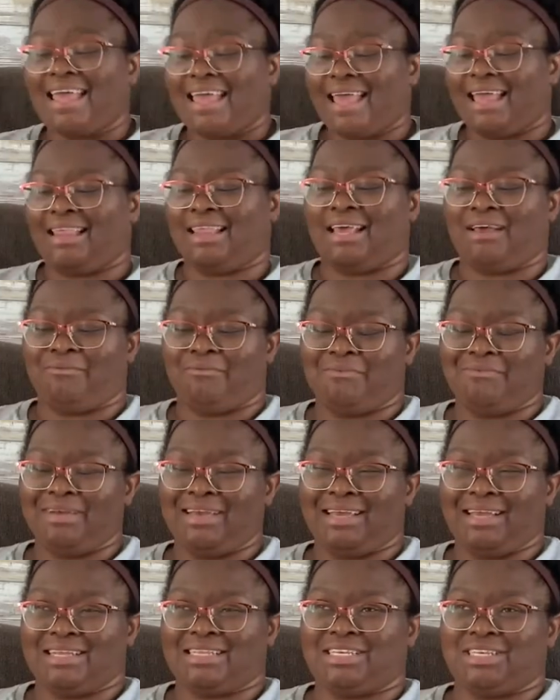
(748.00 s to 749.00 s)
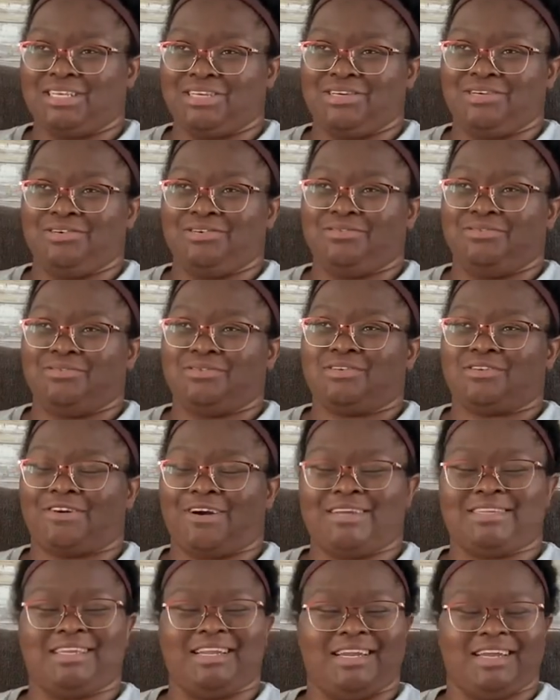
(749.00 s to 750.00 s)
And then when we get to
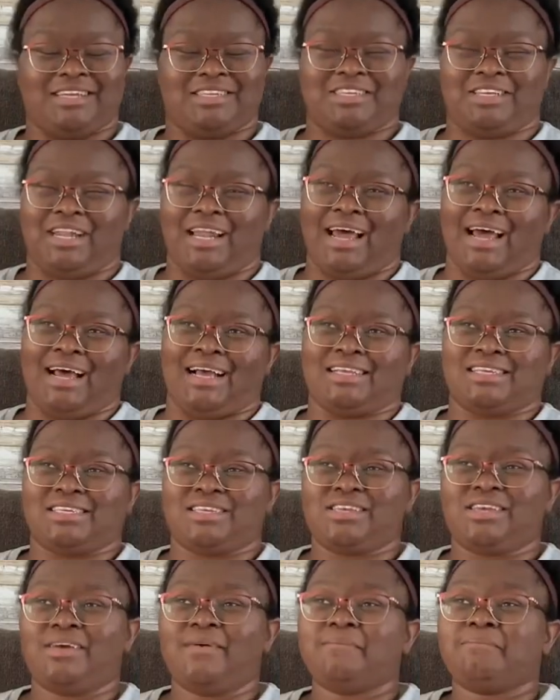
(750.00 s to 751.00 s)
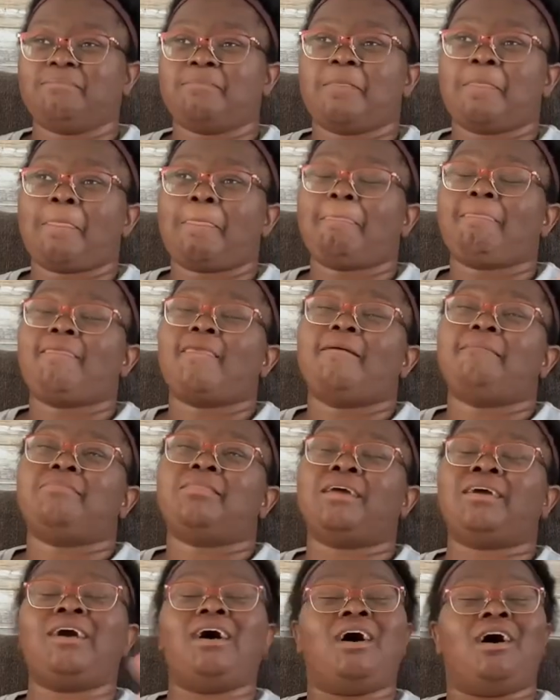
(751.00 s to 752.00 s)
Degrassi Next Class,
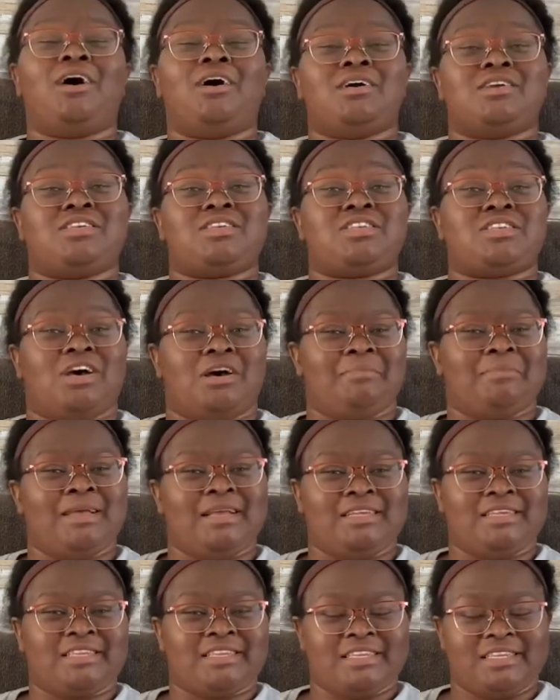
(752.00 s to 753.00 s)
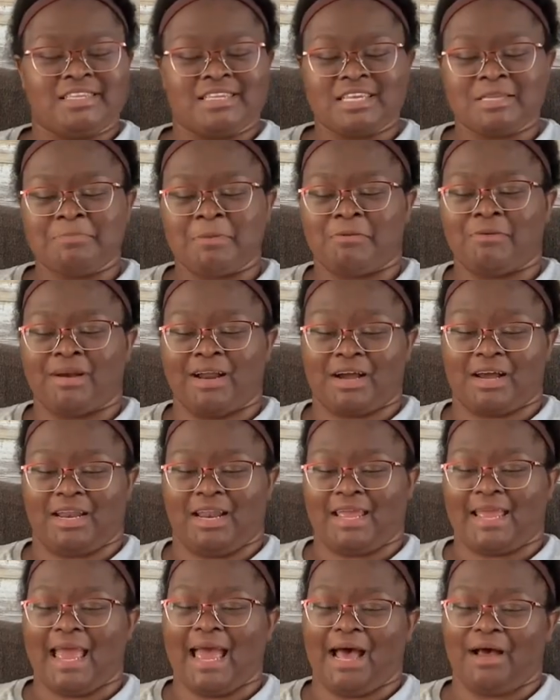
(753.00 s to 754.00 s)
there are some instances, but we're not going
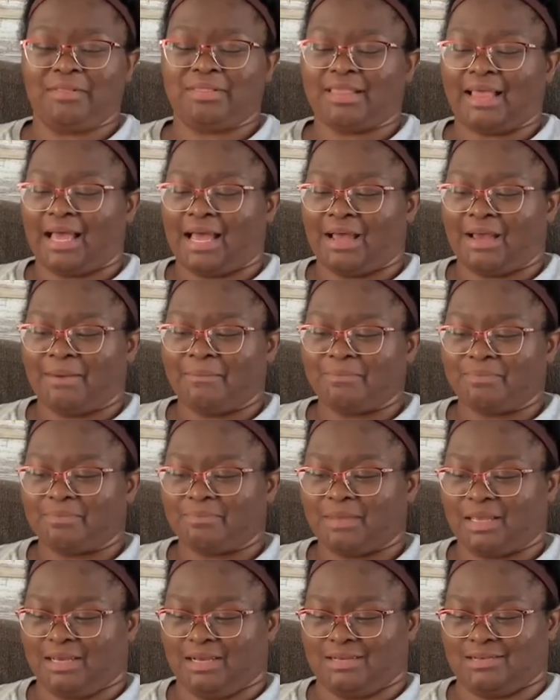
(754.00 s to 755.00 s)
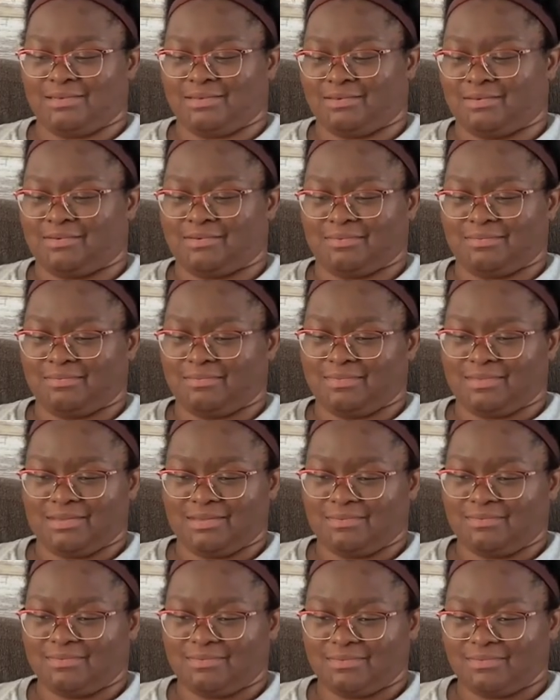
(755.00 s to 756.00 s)
to count that because
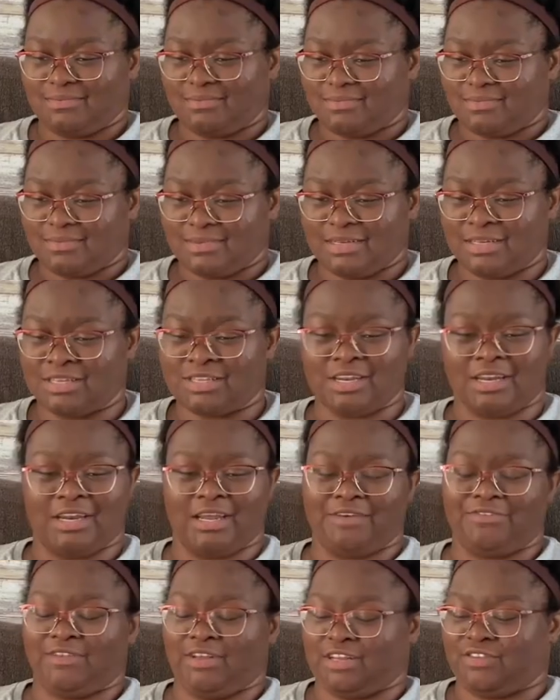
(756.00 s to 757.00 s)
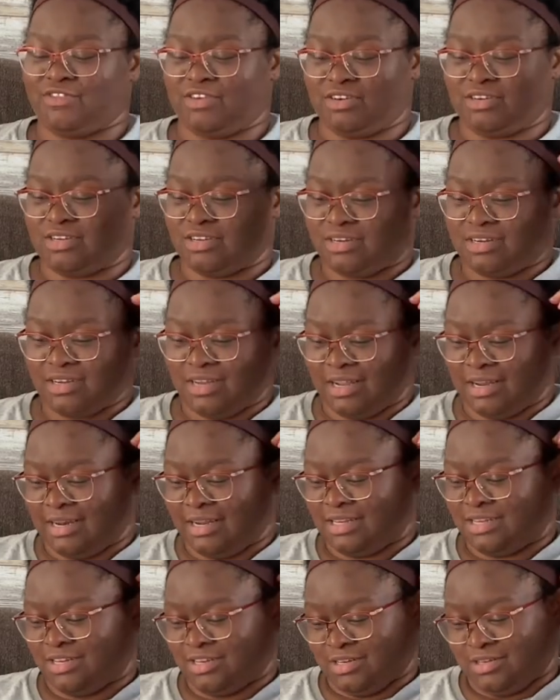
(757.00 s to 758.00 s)
it's the Netflix version, and
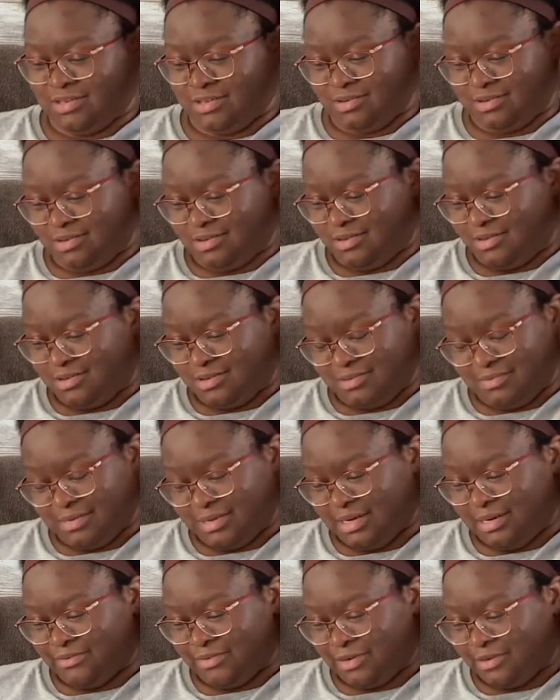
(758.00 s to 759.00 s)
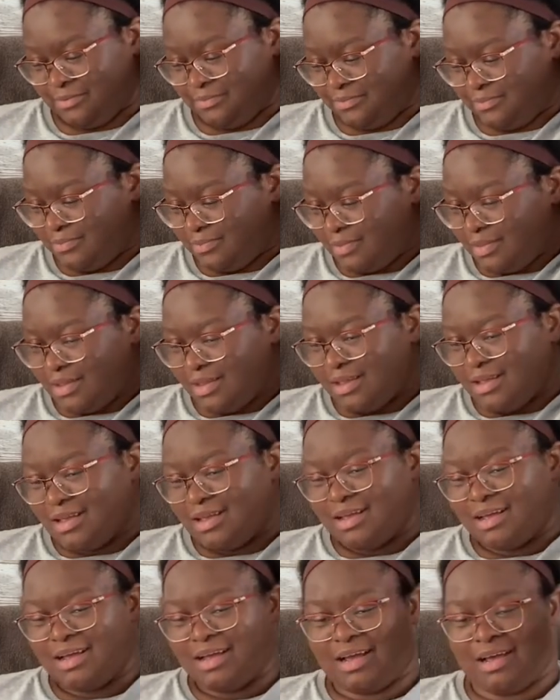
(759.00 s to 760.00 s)
it's just whatever.
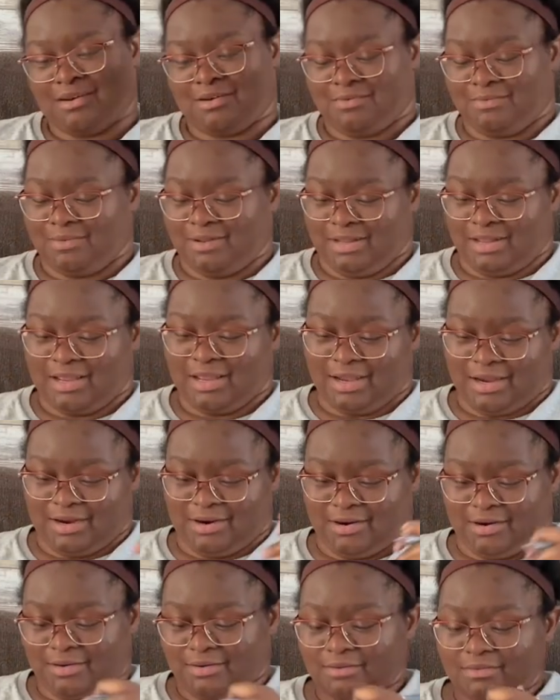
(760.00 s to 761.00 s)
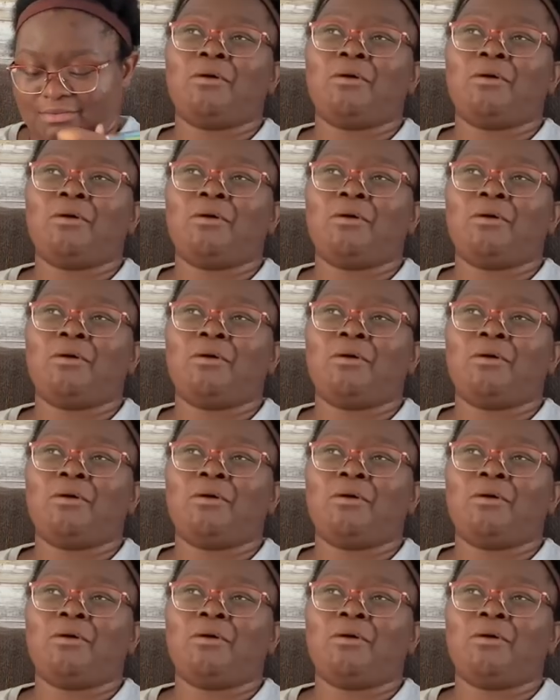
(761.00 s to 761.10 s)
I don't really care.